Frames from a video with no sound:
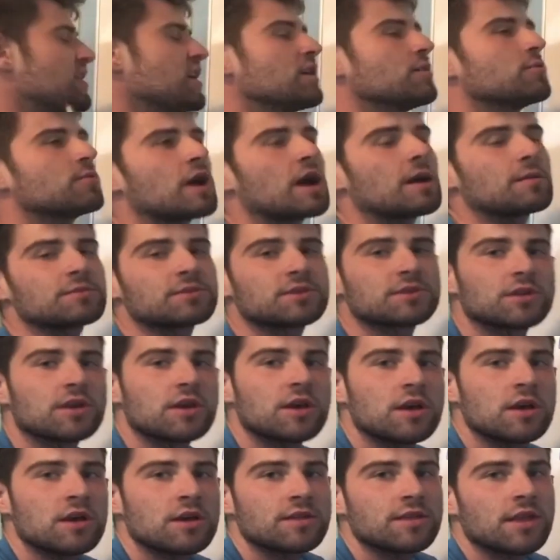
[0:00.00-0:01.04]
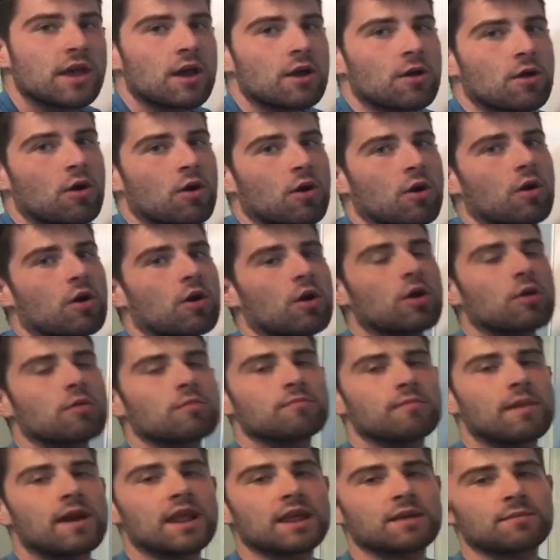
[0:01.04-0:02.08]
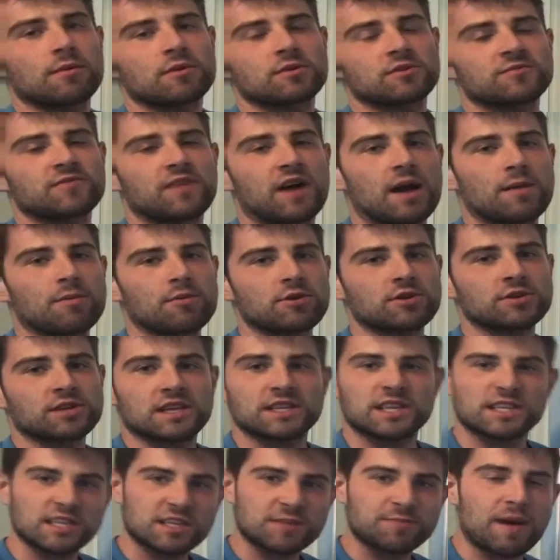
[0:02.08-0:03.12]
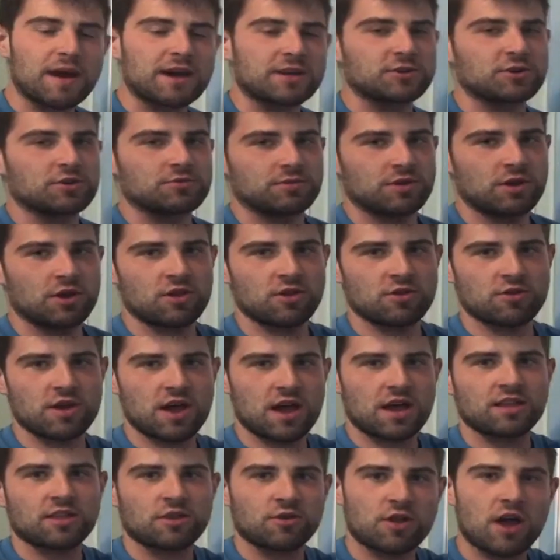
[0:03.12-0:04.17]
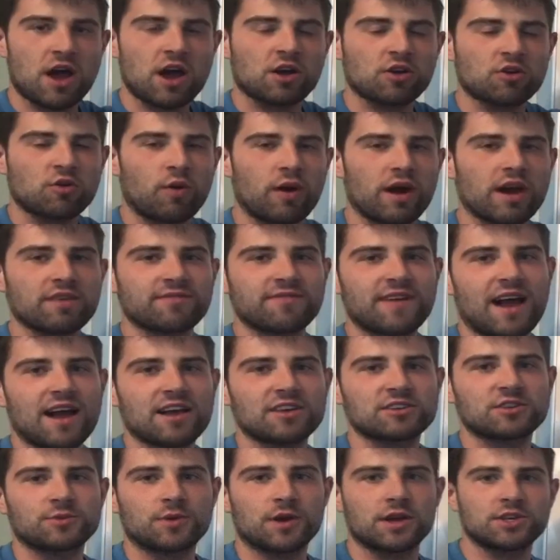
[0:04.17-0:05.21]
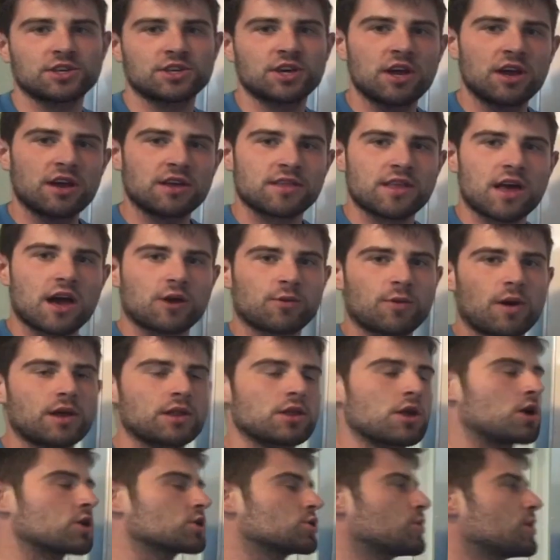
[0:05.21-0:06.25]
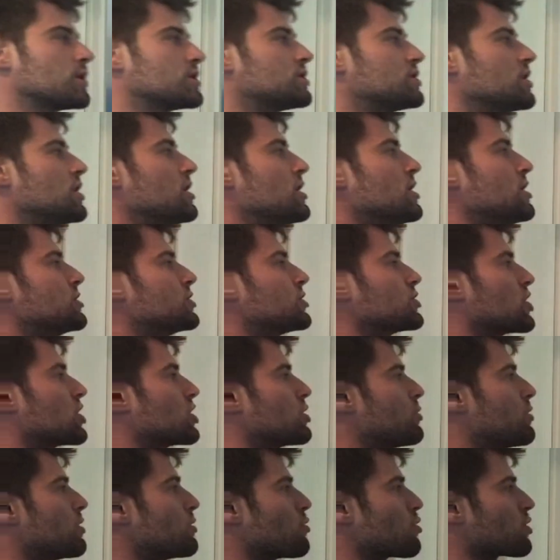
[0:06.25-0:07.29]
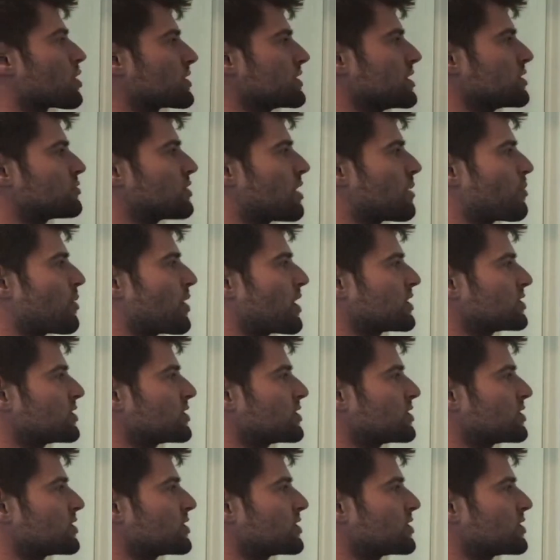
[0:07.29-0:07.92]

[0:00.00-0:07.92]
reps, there are many muscle fibers because it's a spectrum. You know, they're not quite fast twitch, not quite long twitch. So you're going to want to work in this rep range